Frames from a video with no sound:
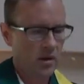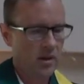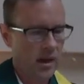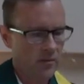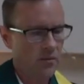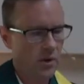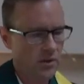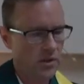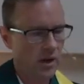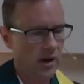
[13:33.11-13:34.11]
That
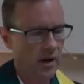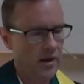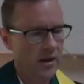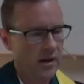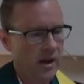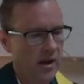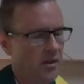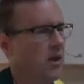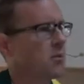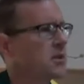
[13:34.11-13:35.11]
first night,
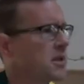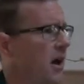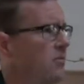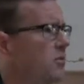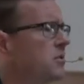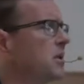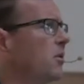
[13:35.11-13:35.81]
there were scuffles,